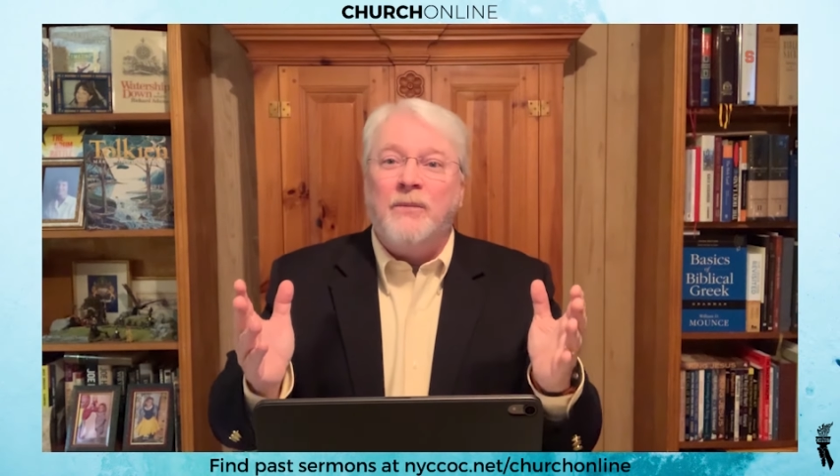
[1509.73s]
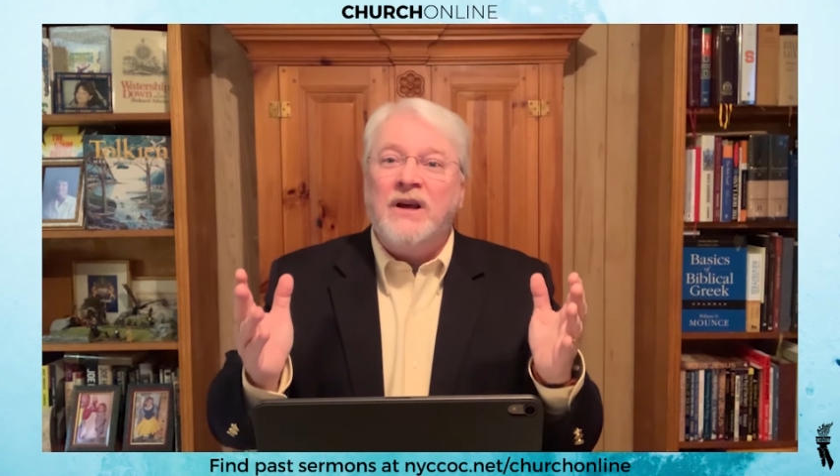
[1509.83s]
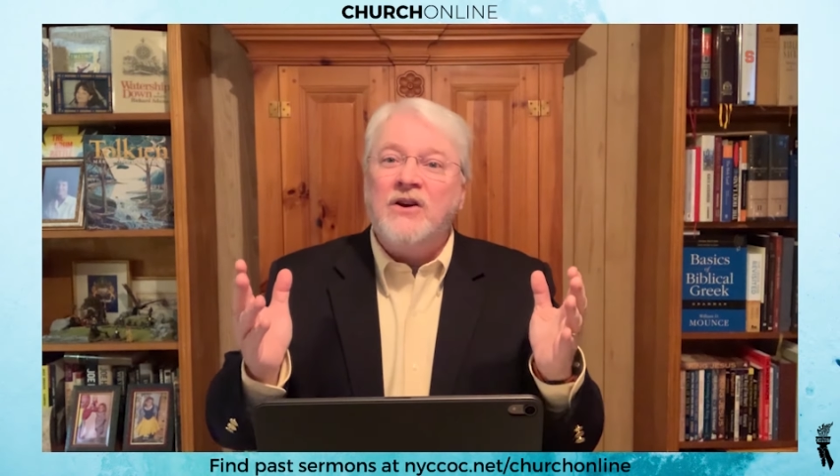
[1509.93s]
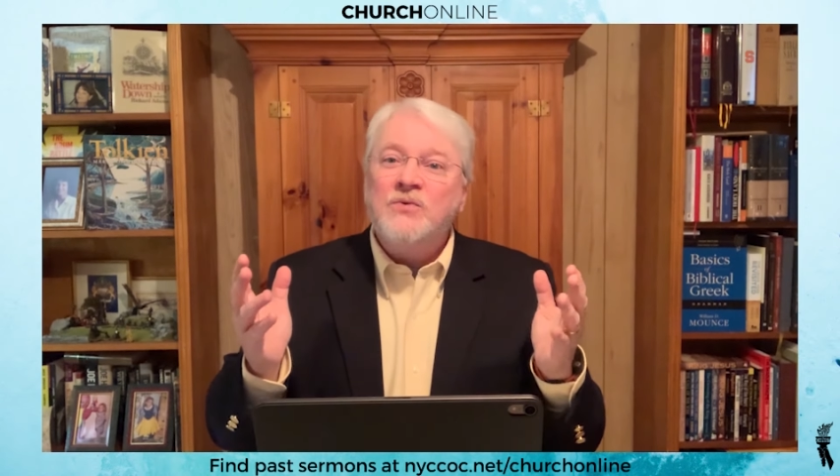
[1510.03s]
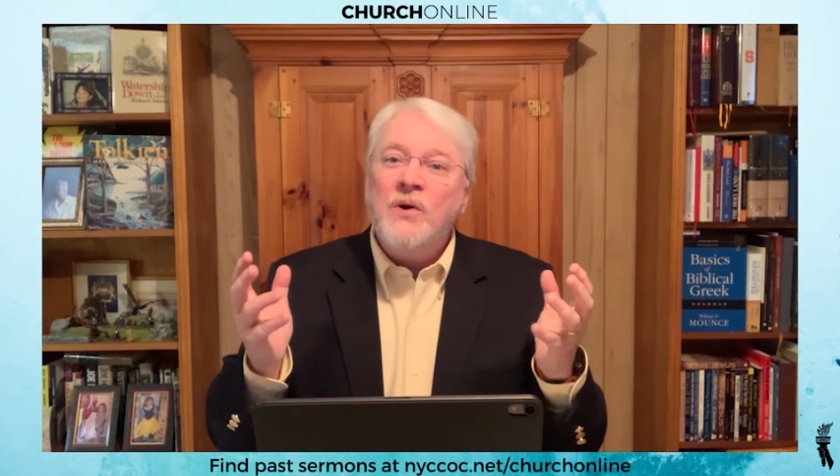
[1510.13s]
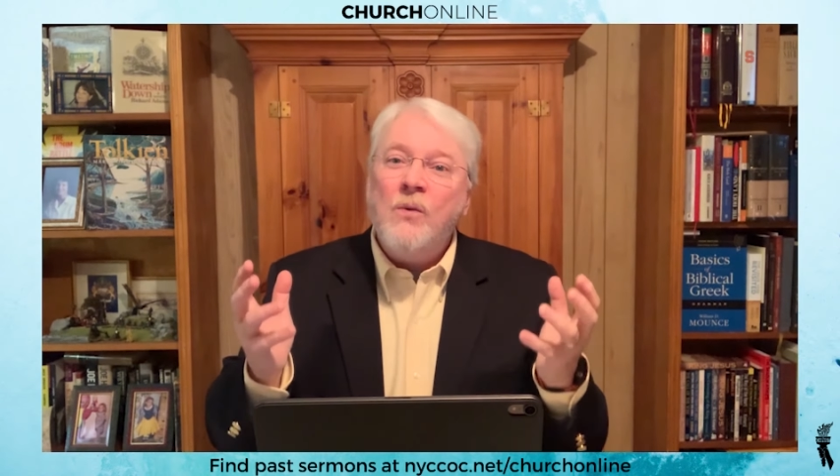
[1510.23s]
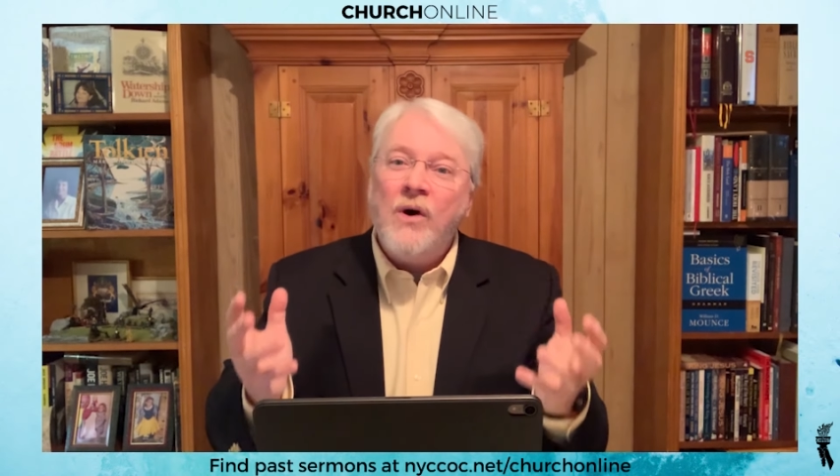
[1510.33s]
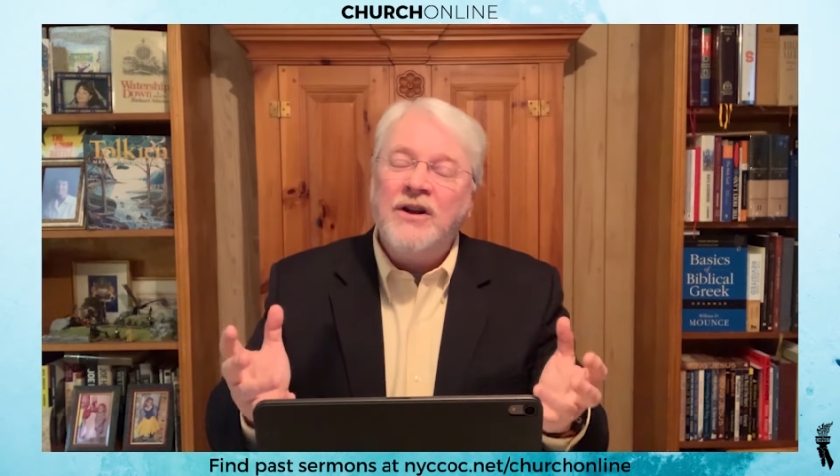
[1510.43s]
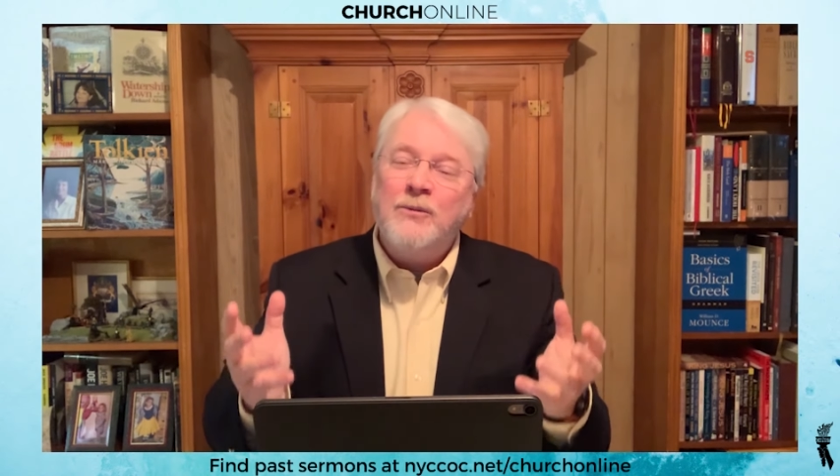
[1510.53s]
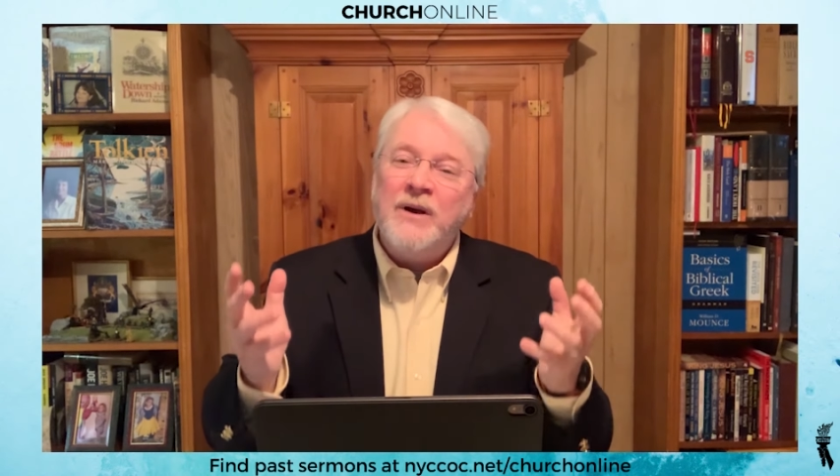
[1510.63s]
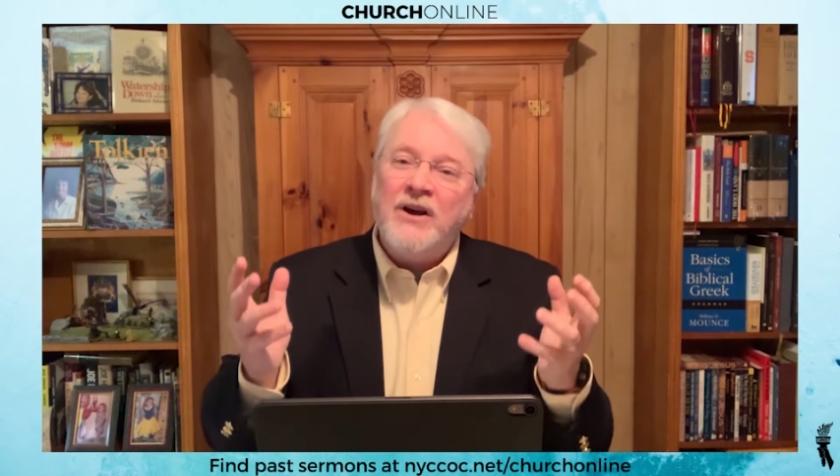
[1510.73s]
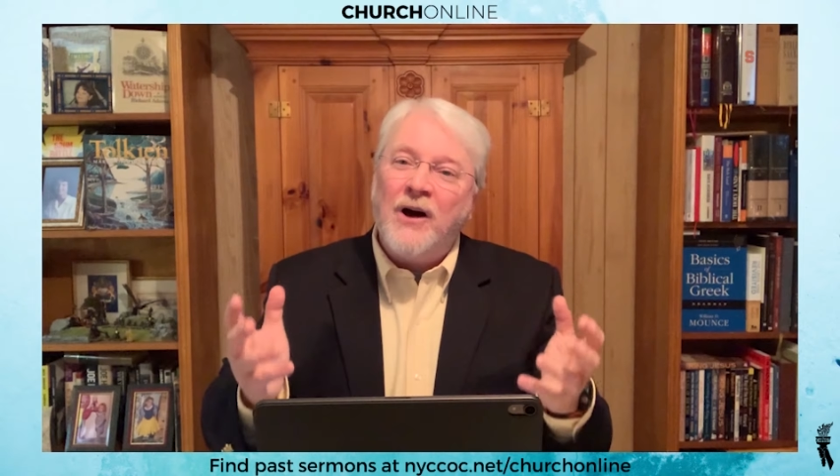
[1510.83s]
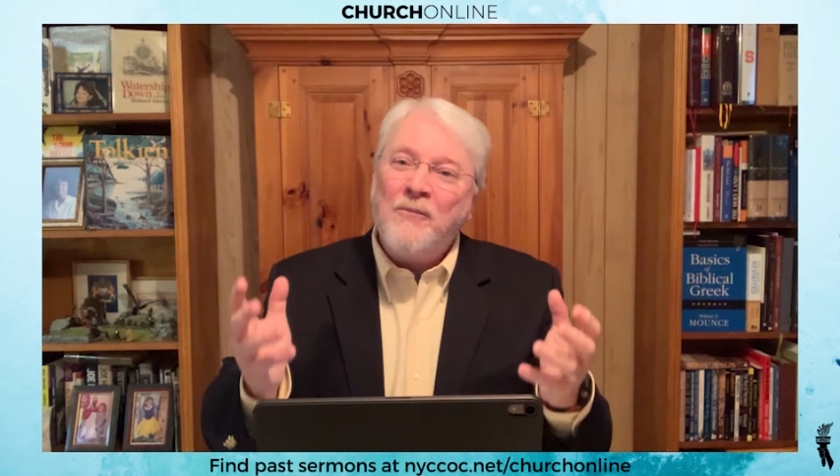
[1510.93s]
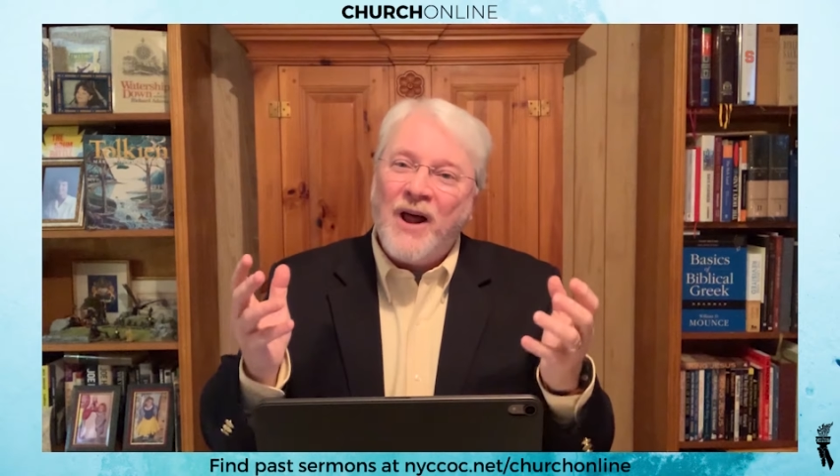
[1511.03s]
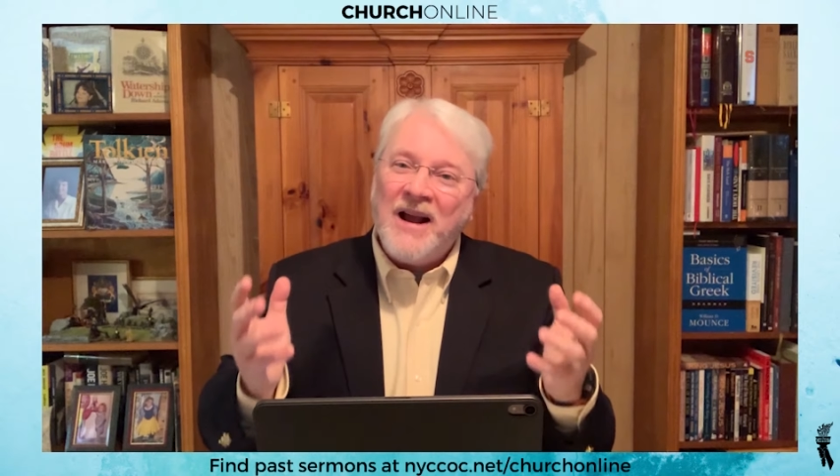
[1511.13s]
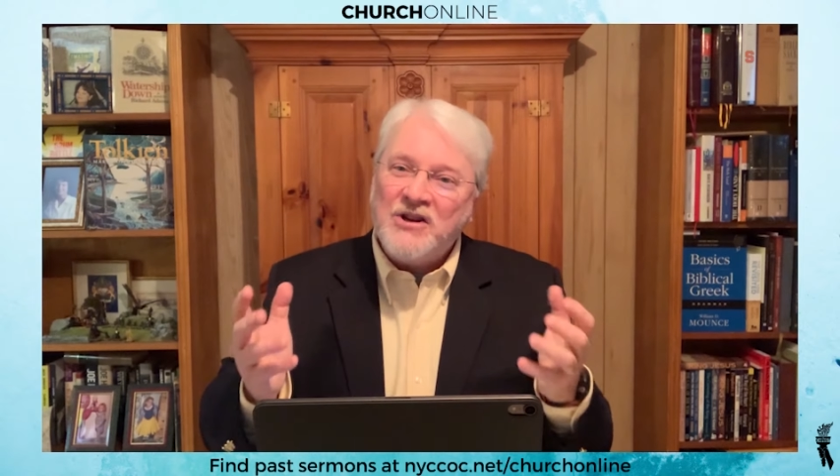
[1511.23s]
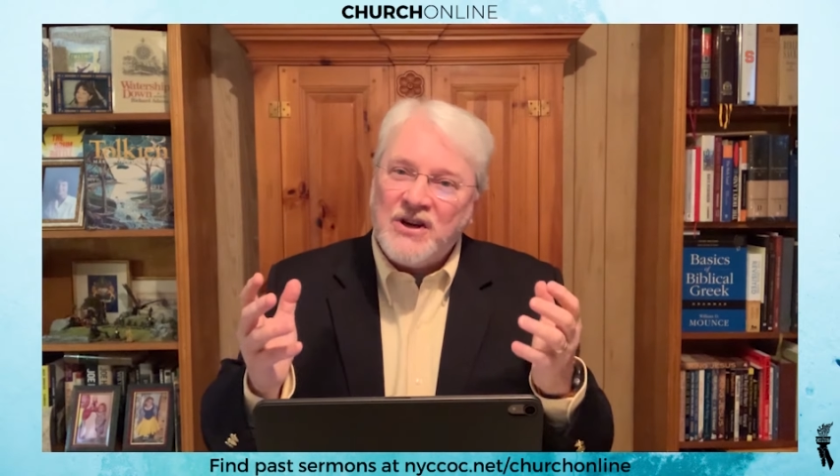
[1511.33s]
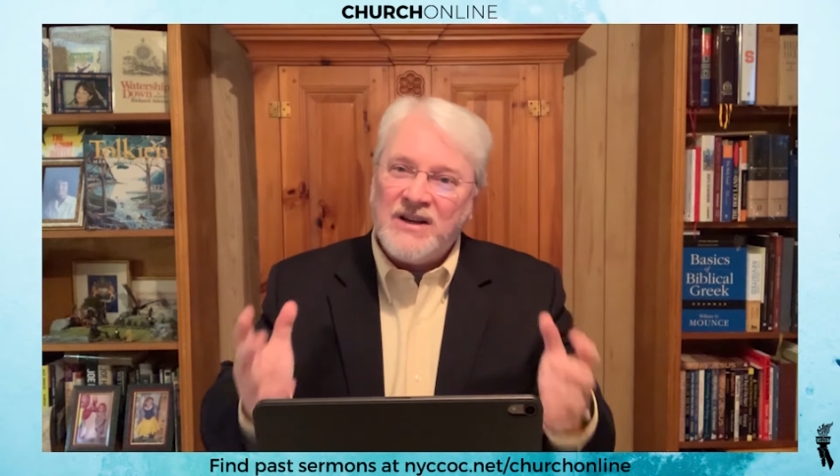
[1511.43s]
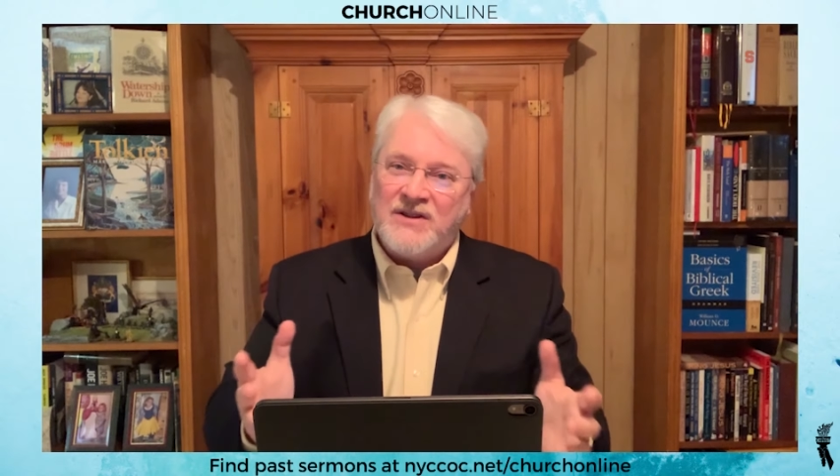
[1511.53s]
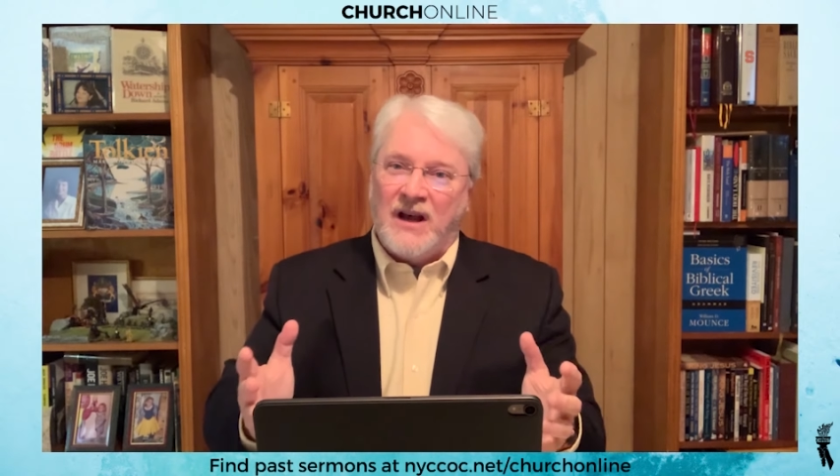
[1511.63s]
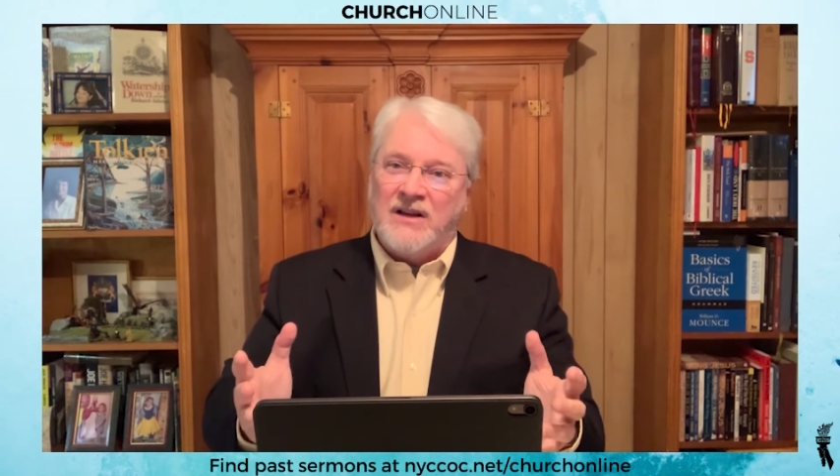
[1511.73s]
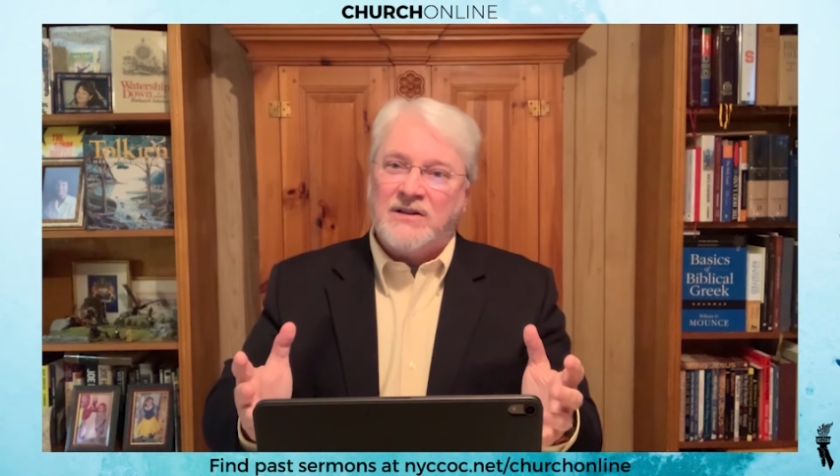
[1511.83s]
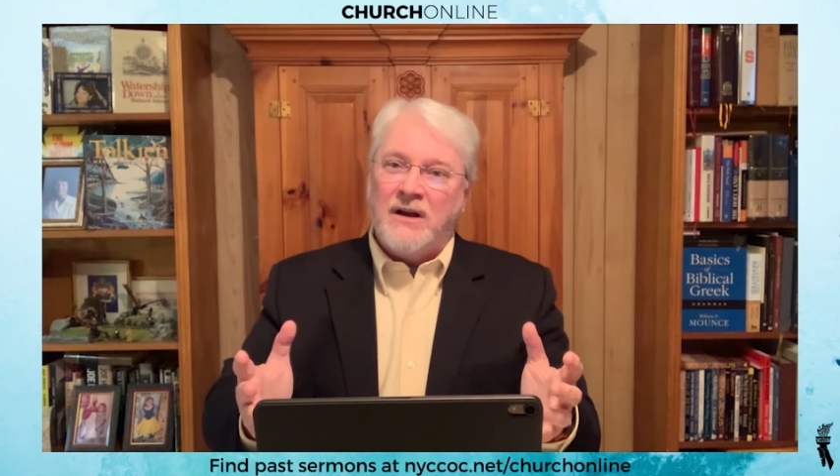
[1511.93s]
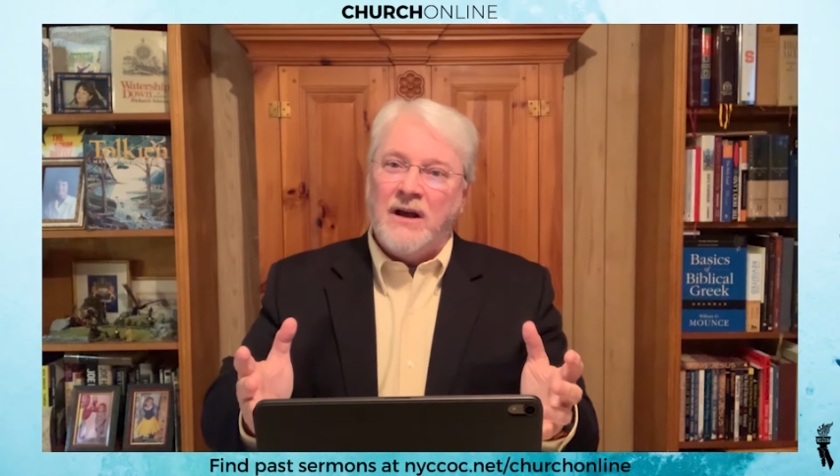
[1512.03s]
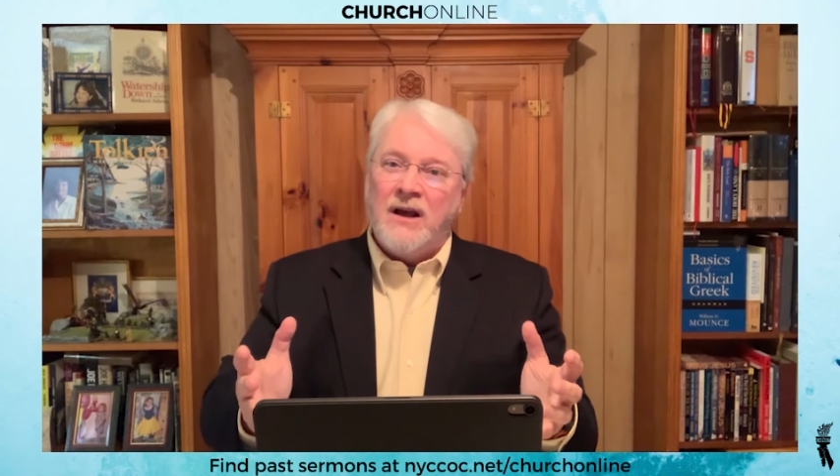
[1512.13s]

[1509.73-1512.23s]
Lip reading: because we want to become like Jesus,